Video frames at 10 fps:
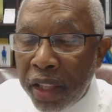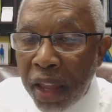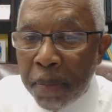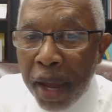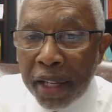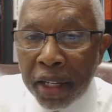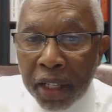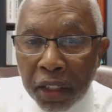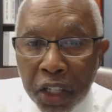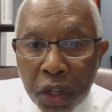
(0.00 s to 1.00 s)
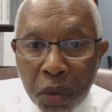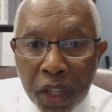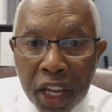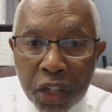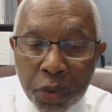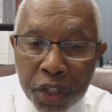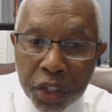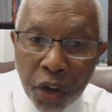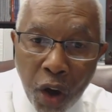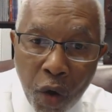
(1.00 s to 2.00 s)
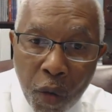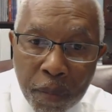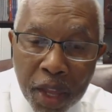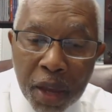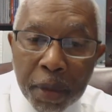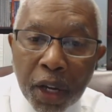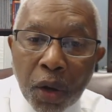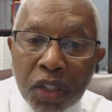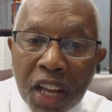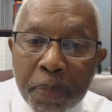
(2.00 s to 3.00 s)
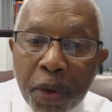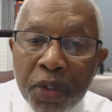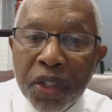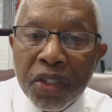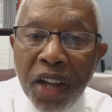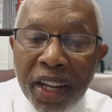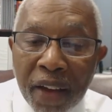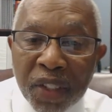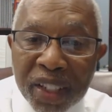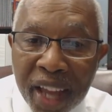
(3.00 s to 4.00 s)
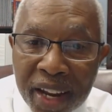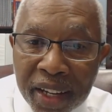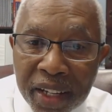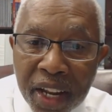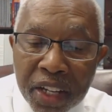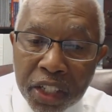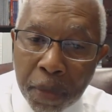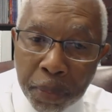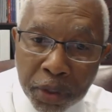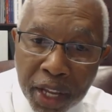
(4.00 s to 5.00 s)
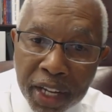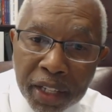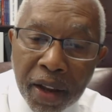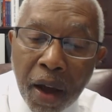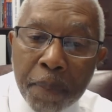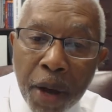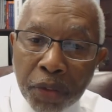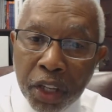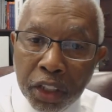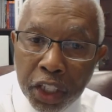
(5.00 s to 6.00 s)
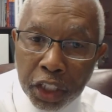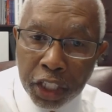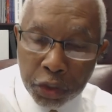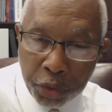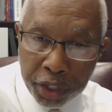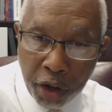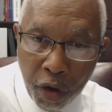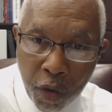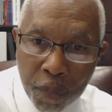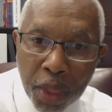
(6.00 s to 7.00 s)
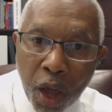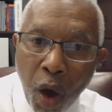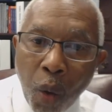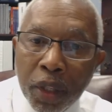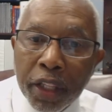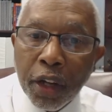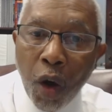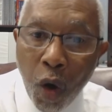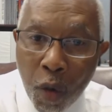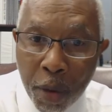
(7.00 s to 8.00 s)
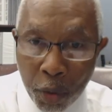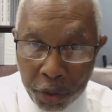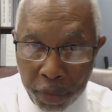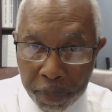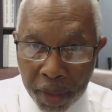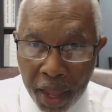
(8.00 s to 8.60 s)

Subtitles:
that they made an illegal entry into the home, because that person does not have standing to complain about the illegal entry in the home. Only the homeowner